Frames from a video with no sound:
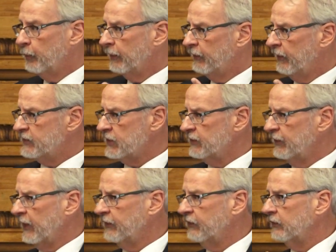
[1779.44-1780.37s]
positions
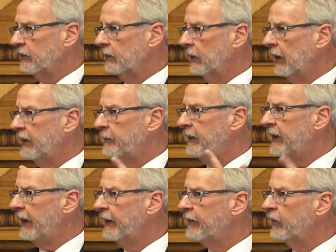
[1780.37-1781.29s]
us at the
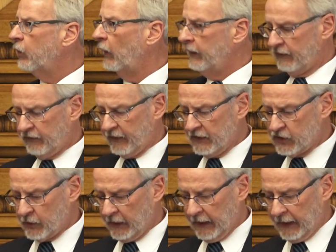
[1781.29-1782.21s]
beginning of the 20th
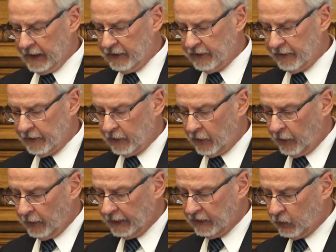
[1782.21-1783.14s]
century and into the
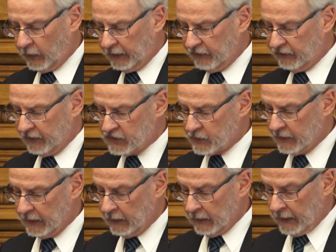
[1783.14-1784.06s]
early 20th
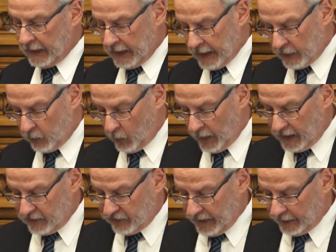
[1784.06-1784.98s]
century in
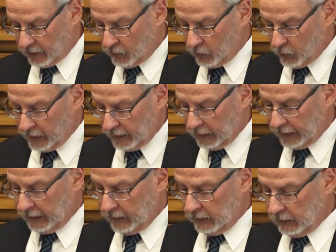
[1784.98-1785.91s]
ways that are
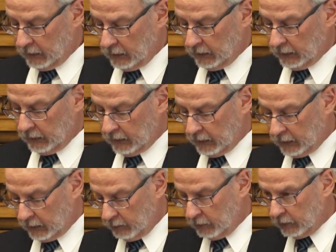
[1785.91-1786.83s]
really
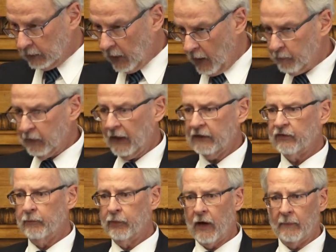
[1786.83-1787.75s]
complex
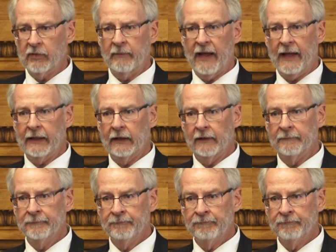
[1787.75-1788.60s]
and problematic.